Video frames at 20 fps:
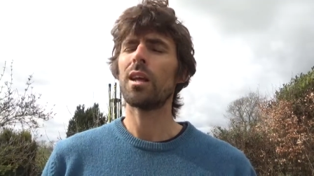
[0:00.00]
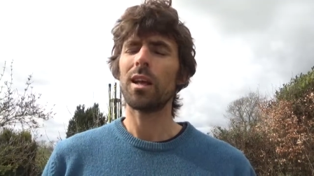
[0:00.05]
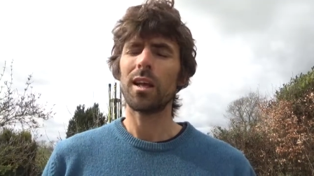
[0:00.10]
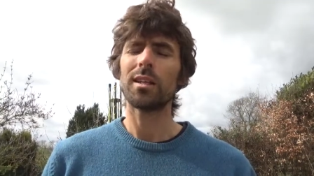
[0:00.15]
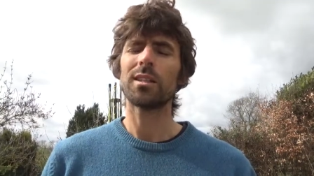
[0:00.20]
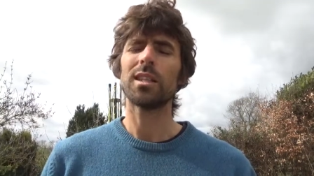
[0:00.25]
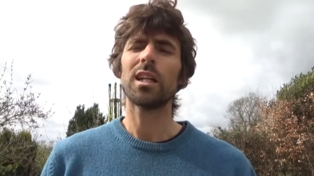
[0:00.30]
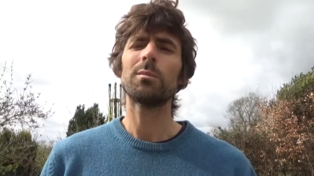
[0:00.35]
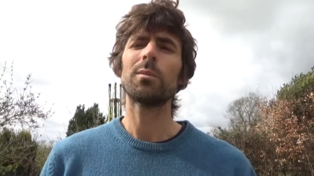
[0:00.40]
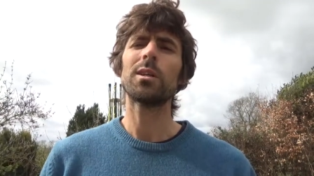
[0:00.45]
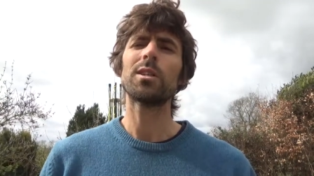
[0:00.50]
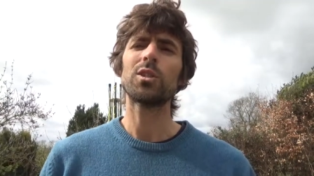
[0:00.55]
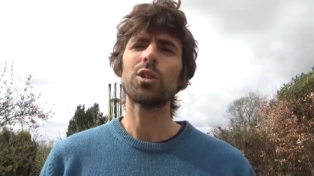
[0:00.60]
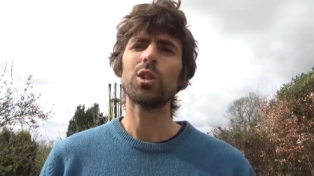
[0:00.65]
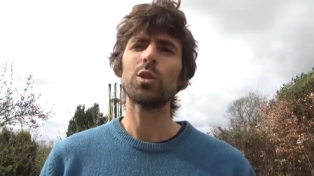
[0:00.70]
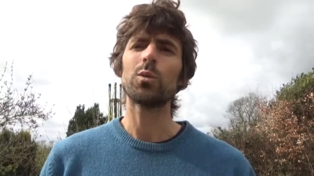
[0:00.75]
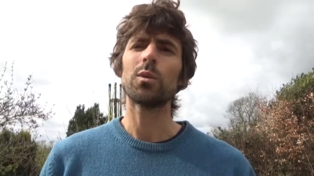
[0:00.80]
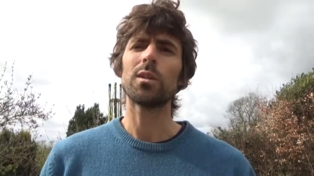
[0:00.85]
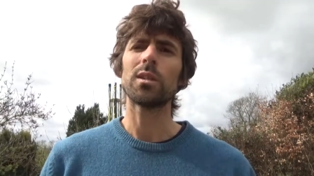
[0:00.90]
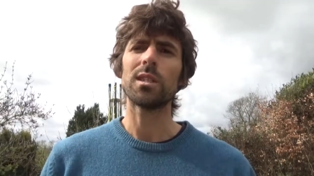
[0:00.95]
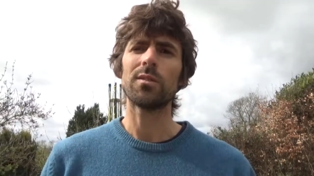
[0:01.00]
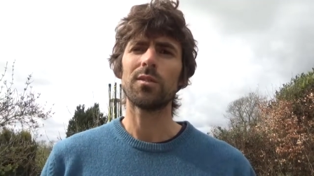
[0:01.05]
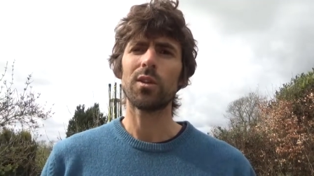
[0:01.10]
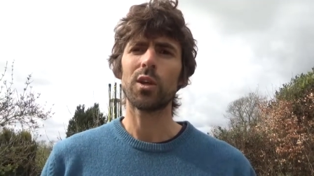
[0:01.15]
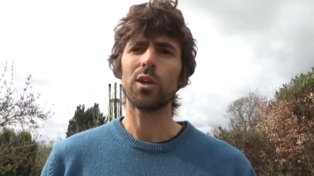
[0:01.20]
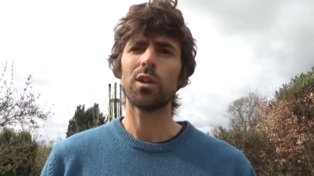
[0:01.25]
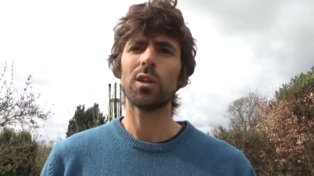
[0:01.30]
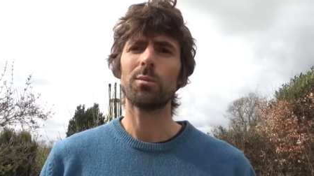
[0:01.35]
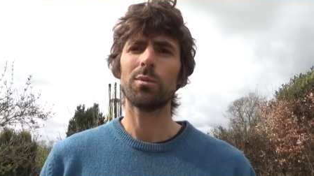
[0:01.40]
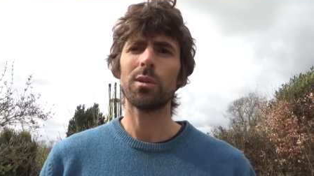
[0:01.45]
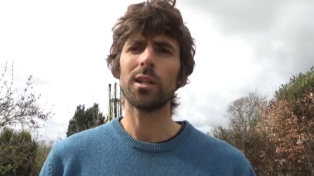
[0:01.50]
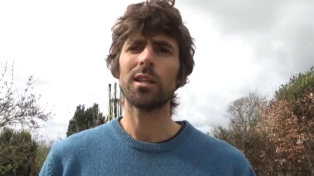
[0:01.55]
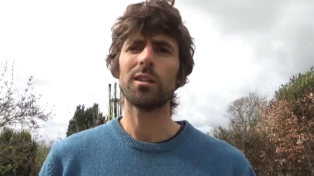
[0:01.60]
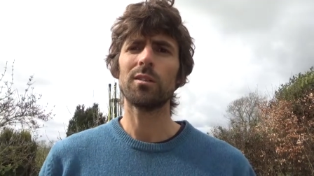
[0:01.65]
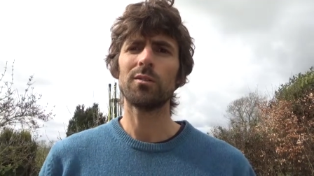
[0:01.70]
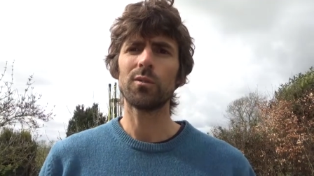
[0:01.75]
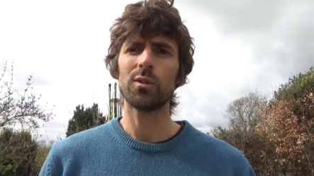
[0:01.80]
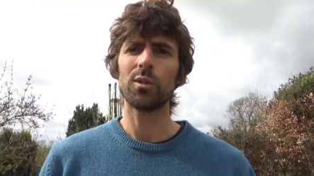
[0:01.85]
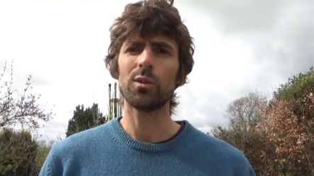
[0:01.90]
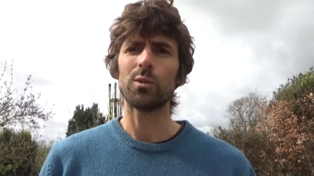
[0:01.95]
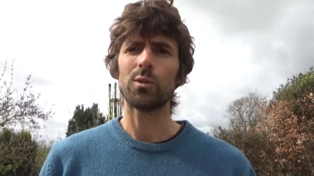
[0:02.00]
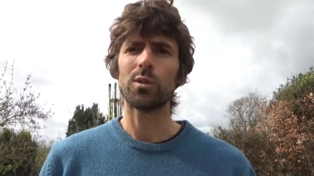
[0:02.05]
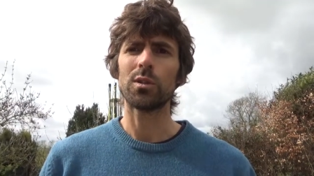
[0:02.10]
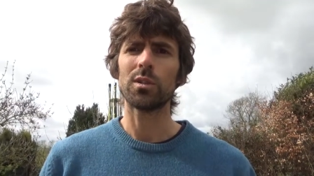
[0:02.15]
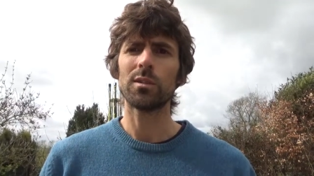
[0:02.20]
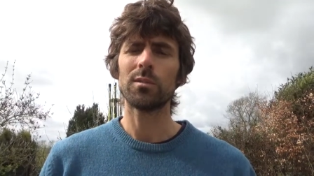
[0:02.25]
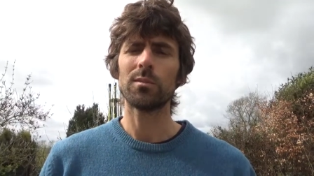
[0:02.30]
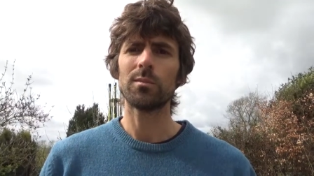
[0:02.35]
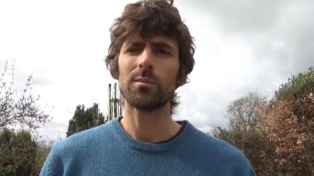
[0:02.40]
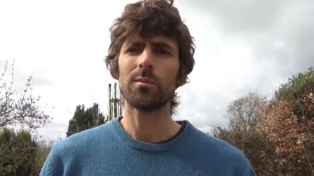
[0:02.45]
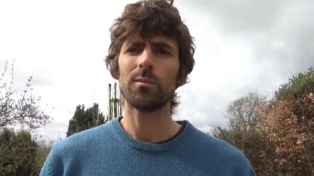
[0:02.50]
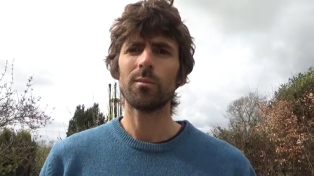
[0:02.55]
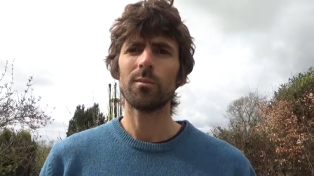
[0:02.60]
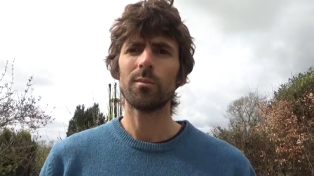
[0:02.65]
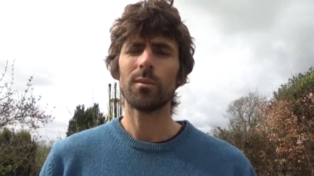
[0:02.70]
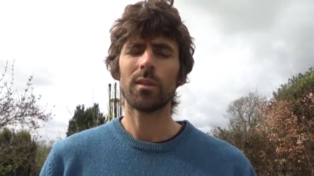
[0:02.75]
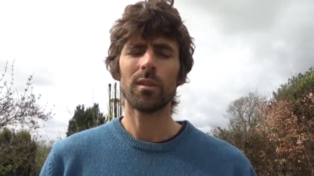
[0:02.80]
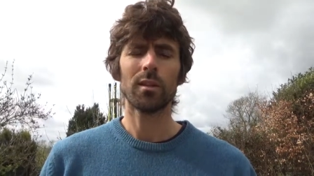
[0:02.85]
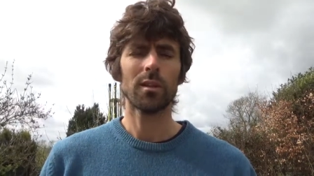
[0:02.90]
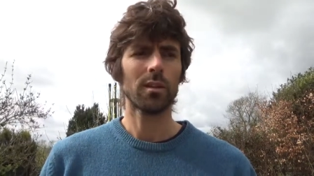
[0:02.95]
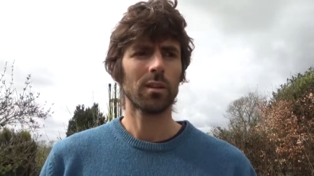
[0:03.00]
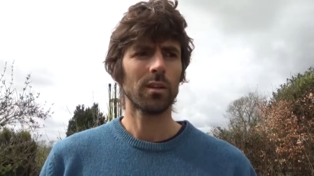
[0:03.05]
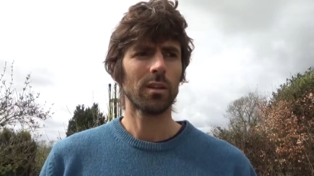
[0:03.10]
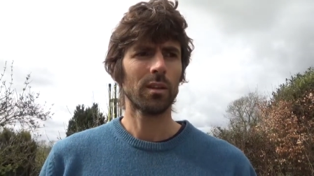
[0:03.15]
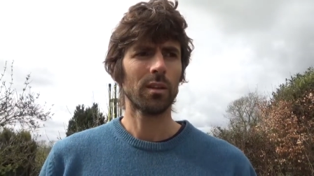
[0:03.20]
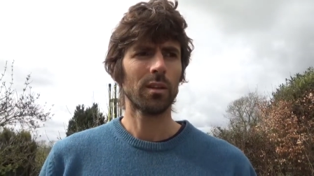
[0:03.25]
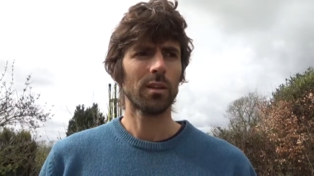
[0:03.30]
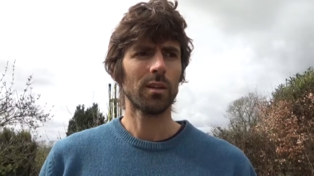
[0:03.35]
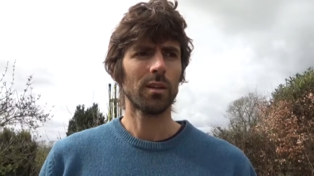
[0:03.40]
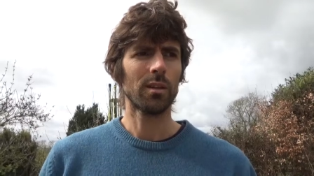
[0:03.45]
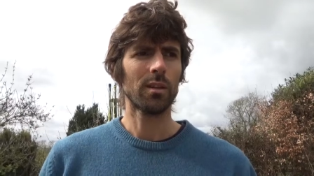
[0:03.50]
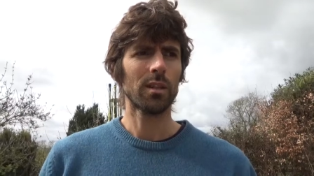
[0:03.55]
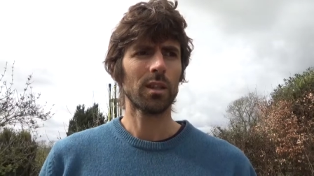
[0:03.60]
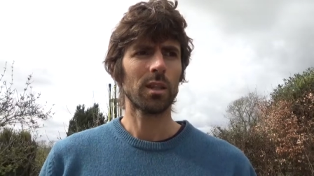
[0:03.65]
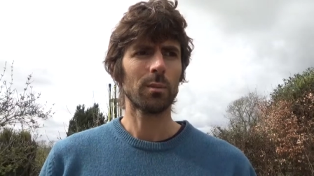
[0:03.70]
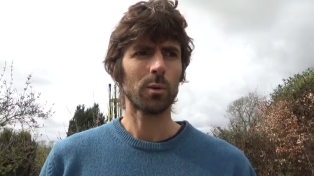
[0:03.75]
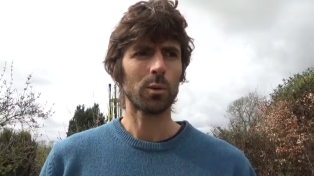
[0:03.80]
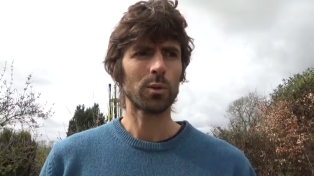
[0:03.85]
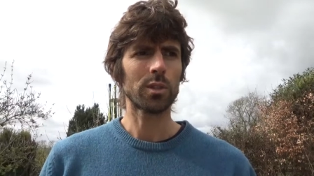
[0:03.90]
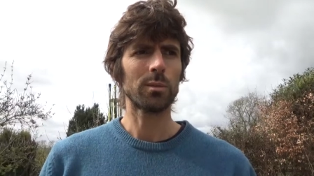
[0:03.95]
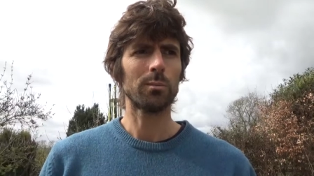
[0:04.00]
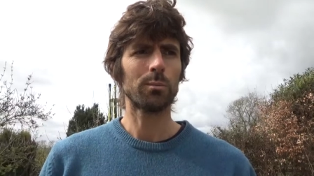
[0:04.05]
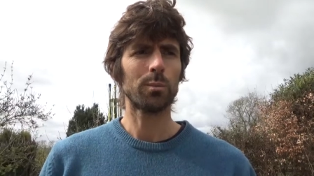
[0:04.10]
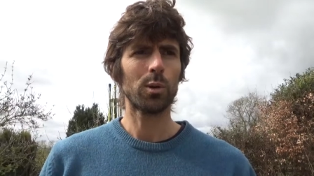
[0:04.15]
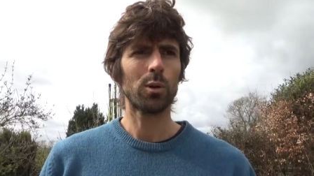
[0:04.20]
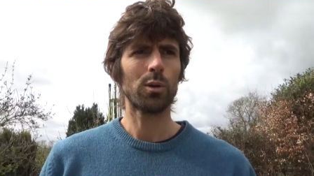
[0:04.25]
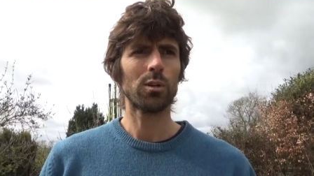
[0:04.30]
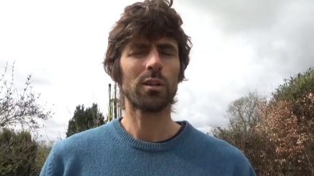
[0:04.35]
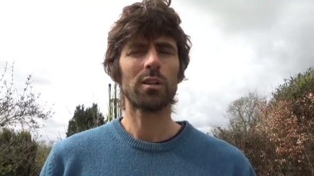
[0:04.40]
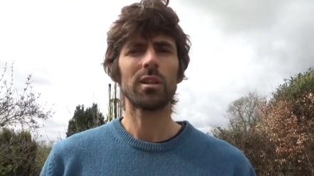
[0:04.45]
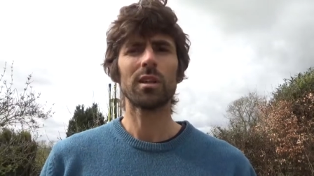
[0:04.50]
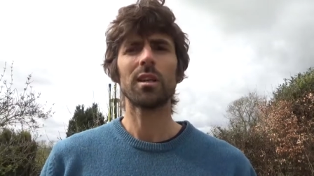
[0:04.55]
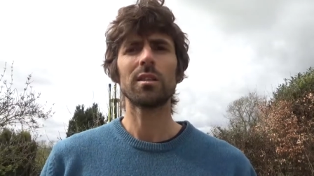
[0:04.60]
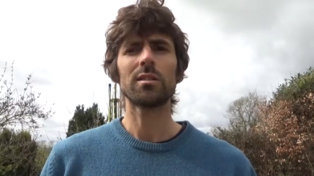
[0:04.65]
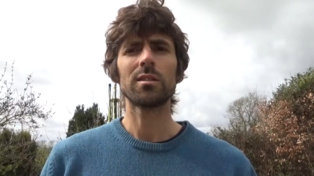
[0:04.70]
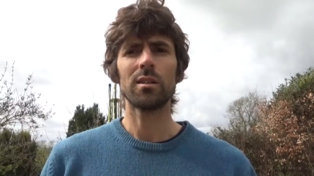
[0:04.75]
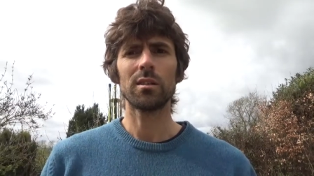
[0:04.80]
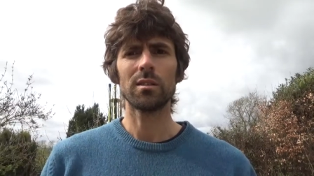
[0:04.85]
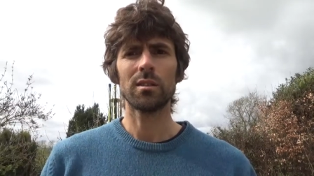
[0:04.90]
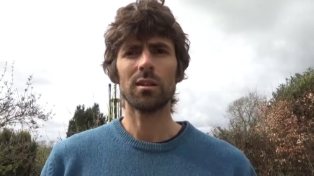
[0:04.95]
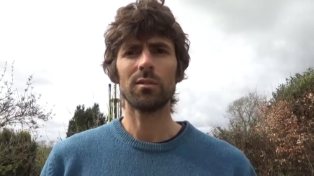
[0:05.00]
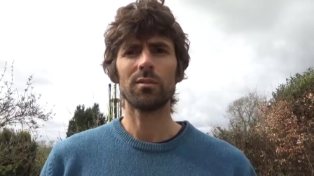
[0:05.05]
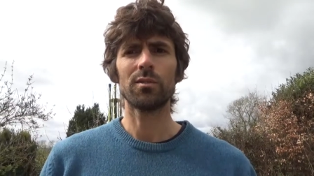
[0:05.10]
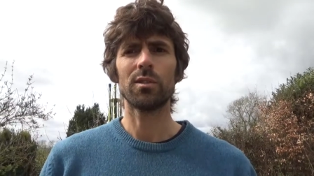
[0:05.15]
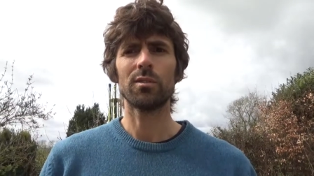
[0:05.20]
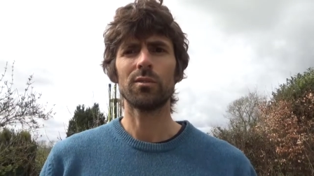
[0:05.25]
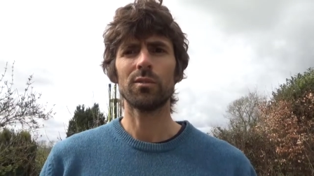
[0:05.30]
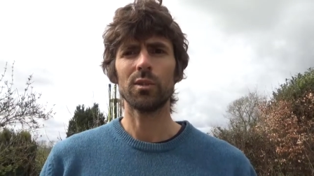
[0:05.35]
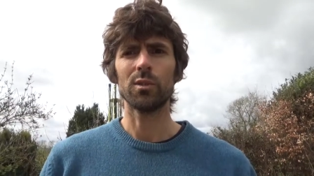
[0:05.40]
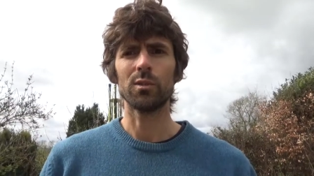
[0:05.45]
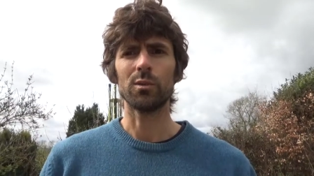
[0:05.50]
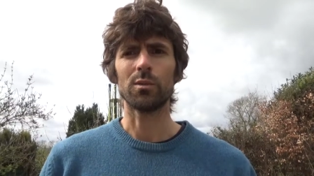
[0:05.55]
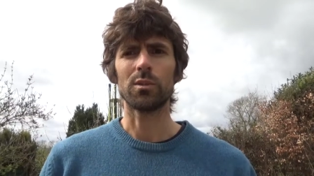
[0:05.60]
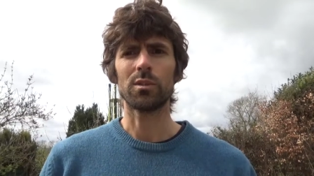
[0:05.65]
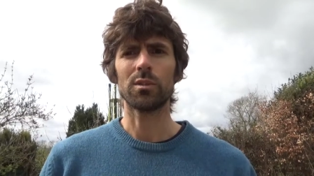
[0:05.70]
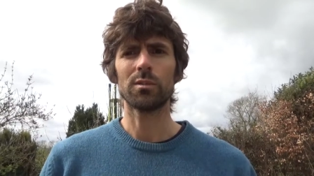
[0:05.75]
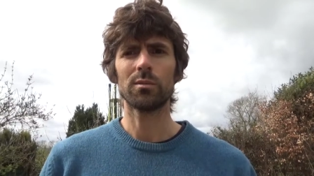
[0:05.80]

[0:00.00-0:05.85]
tell my students if they're going to play the flute, the most important thing is to love the flute.